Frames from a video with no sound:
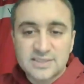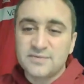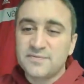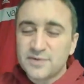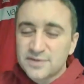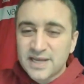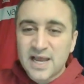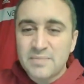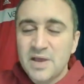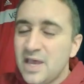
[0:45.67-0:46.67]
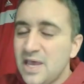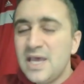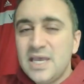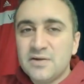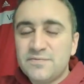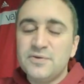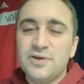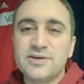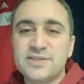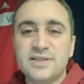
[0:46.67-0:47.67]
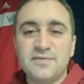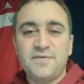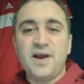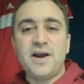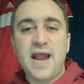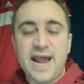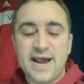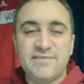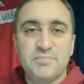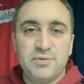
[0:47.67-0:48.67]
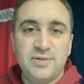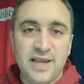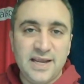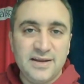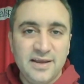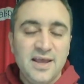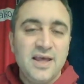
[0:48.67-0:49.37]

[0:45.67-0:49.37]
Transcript: It's the first time in a few years that the Fire have played